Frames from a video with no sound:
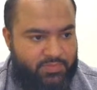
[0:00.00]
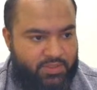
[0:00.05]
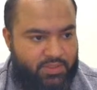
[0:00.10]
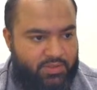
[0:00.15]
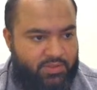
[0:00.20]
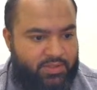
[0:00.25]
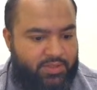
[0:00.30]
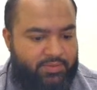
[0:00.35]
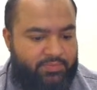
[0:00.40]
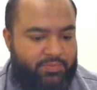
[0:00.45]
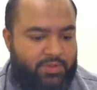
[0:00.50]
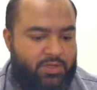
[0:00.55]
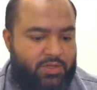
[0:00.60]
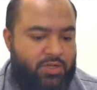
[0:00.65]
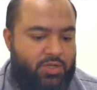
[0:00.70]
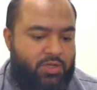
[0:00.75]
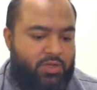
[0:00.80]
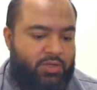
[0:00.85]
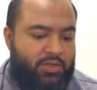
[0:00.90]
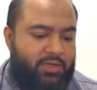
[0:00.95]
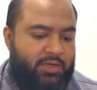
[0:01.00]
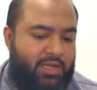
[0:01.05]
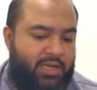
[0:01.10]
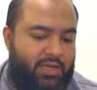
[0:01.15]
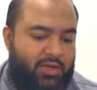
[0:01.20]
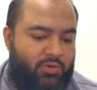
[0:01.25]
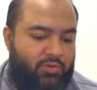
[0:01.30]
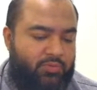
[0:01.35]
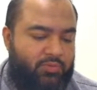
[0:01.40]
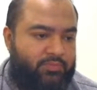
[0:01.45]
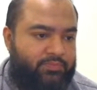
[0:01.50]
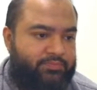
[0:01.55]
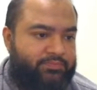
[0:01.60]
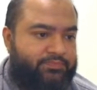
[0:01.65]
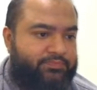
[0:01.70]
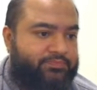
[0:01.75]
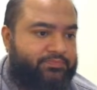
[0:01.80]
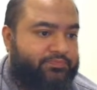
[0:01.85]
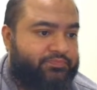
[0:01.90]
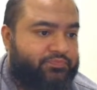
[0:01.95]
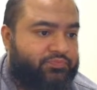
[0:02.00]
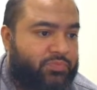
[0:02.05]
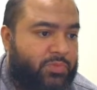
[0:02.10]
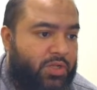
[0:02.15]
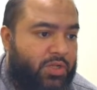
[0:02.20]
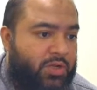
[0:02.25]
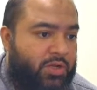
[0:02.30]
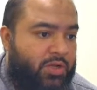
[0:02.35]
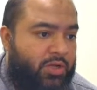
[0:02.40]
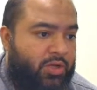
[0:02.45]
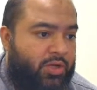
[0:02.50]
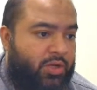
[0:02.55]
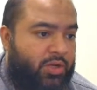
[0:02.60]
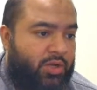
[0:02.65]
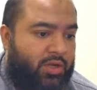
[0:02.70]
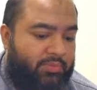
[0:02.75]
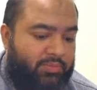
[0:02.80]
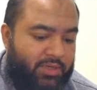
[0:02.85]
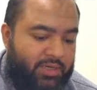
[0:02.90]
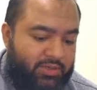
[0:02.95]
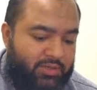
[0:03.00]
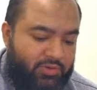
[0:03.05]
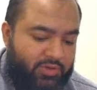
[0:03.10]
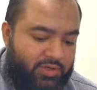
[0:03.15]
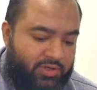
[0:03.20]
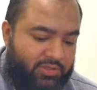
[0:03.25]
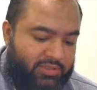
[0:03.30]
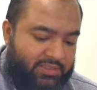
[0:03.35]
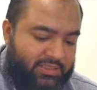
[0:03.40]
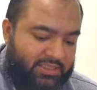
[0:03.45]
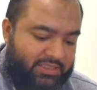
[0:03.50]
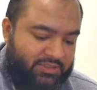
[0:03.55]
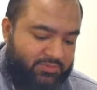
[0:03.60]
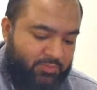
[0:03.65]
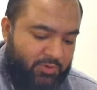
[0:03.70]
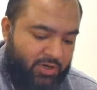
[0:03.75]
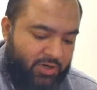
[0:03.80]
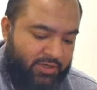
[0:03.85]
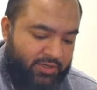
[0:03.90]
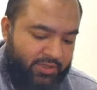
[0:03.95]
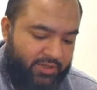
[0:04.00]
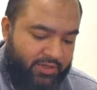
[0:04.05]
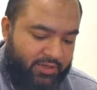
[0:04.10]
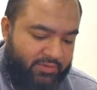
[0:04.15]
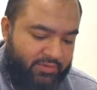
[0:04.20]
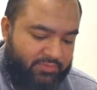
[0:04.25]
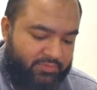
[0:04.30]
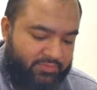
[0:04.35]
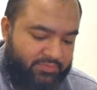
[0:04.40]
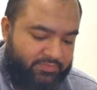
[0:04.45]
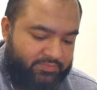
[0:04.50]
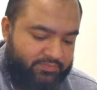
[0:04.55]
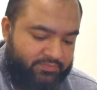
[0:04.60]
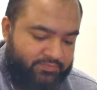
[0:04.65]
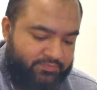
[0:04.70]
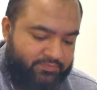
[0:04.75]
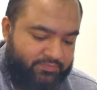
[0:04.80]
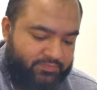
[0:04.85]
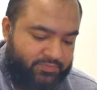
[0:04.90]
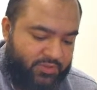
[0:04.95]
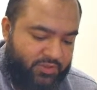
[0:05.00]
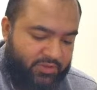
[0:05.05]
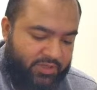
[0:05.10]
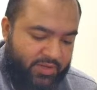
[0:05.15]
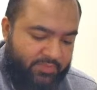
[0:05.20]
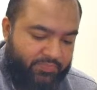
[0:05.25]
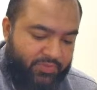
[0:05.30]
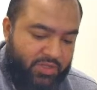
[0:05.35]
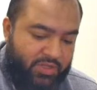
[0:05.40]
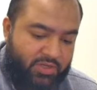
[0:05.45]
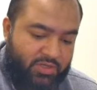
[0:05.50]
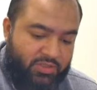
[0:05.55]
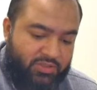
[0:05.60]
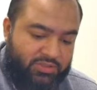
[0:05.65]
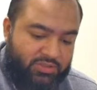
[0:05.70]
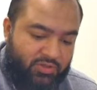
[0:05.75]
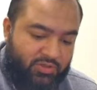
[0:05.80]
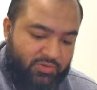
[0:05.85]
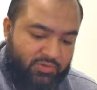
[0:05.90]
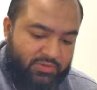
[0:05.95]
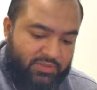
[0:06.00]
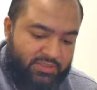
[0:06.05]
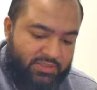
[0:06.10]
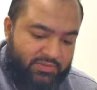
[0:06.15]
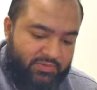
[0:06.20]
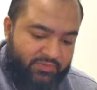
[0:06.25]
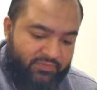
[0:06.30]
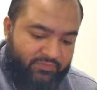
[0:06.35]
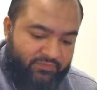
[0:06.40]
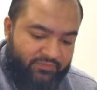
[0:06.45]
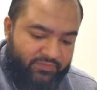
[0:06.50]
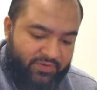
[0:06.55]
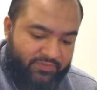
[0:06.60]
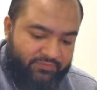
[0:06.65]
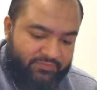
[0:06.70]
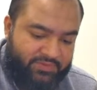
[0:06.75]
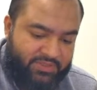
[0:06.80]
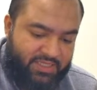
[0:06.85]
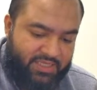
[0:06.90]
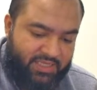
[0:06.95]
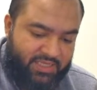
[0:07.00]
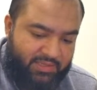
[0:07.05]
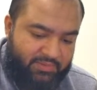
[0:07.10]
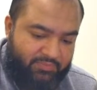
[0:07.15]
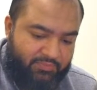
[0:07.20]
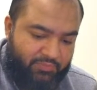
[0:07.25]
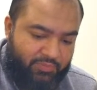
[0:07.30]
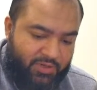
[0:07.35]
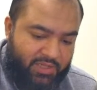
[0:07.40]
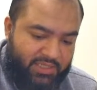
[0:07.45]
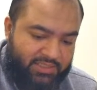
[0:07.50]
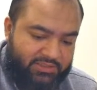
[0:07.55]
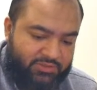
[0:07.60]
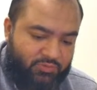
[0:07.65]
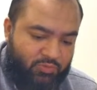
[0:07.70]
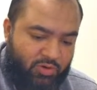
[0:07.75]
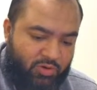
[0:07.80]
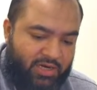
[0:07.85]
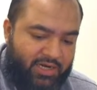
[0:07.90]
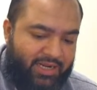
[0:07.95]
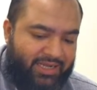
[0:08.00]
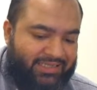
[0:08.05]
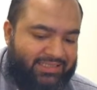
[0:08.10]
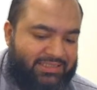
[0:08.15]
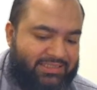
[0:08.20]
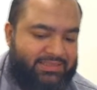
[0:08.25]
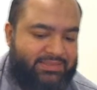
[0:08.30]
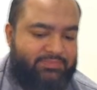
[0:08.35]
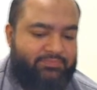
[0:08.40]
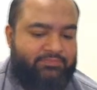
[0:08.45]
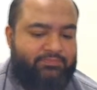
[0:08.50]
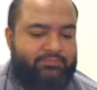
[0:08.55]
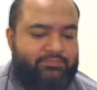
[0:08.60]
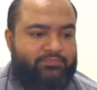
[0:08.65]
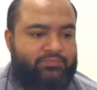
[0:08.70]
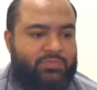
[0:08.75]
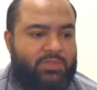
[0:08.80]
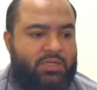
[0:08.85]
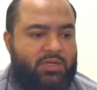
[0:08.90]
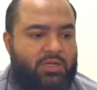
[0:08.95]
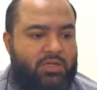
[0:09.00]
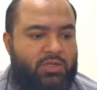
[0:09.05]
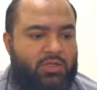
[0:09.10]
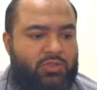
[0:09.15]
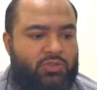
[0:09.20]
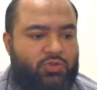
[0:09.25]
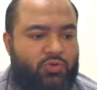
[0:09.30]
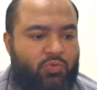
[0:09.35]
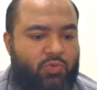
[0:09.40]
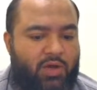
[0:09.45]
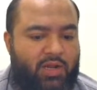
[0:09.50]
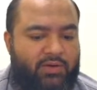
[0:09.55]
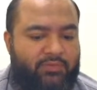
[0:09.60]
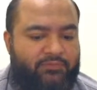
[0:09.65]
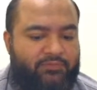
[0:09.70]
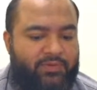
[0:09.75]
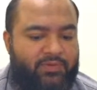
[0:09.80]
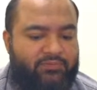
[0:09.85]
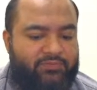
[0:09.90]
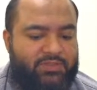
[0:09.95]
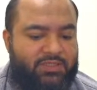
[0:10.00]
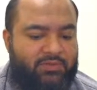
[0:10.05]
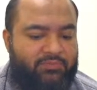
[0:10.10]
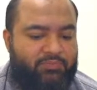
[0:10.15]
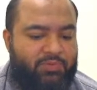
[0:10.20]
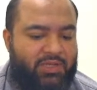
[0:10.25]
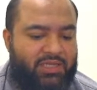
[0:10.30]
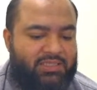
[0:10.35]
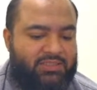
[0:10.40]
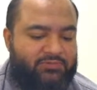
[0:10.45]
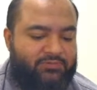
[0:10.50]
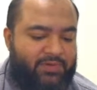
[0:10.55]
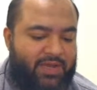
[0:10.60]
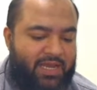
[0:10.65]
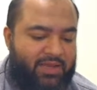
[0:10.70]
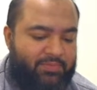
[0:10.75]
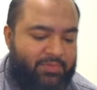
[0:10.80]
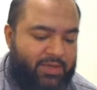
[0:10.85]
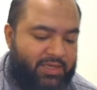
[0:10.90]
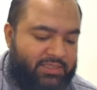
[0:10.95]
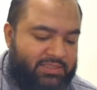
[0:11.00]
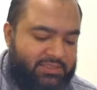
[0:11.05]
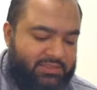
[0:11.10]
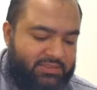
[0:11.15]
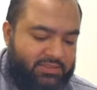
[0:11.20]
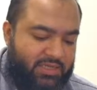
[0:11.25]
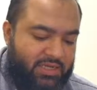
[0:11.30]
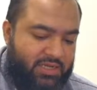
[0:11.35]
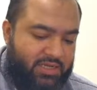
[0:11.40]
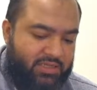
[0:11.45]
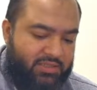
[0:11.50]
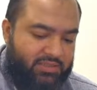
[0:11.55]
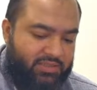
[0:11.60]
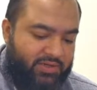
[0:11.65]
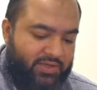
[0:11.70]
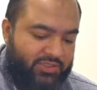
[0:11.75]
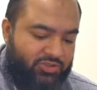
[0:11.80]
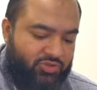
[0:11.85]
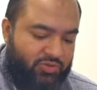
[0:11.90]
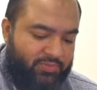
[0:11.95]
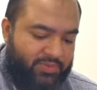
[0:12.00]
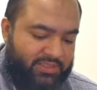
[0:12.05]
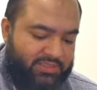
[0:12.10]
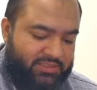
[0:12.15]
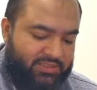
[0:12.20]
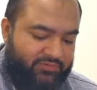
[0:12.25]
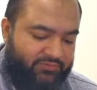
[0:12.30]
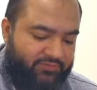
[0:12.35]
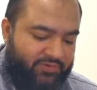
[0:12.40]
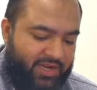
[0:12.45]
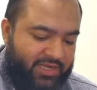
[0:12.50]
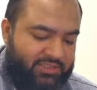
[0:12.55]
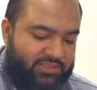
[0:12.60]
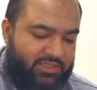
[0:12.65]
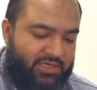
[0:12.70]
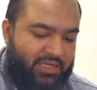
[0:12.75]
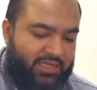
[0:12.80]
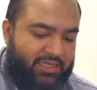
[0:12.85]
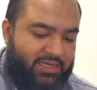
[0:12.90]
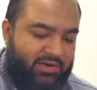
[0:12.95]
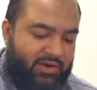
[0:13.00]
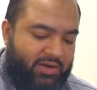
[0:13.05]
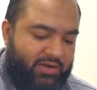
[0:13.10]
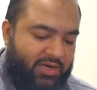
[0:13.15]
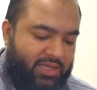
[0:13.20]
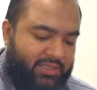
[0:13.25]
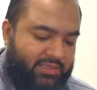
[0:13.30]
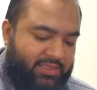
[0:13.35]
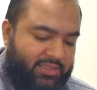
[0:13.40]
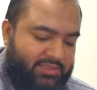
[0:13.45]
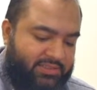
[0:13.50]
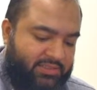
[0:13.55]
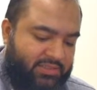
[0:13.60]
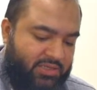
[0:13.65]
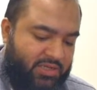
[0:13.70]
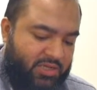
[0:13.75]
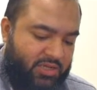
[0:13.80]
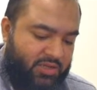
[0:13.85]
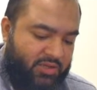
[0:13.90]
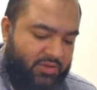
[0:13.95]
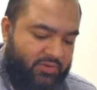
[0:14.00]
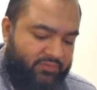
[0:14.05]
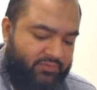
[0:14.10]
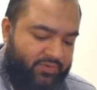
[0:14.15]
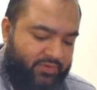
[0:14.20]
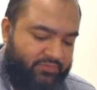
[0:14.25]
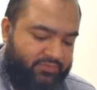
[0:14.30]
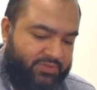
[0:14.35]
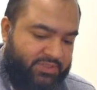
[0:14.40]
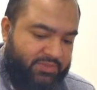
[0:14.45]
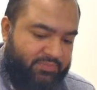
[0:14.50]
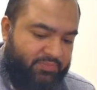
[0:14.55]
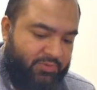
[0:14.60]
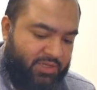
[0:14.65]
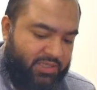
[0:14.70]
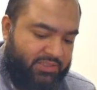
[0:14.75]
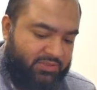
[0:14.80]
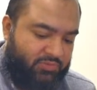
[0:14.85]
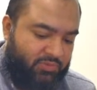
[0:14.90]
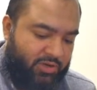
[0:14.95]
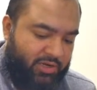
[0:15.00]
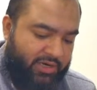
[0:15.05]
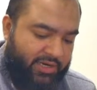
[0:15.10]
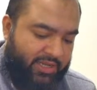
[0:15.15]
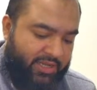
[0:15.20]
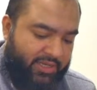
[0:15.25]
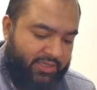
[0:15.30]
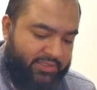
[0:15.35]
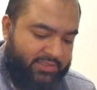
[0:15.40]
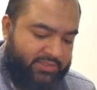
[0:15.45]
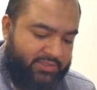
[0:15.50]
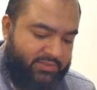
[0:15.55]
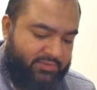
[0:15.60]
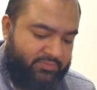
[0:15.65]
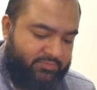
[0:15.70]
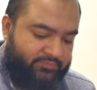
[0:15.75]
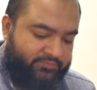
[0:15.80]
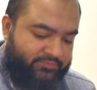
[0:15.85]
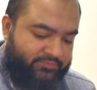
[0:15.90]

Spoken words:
Okay, now I'm gonna do it on this part here. Okay, so 50 plus 1x to 150 plus 5x. The ratio means it's a fraction. I can write it like this: 50 plus 1x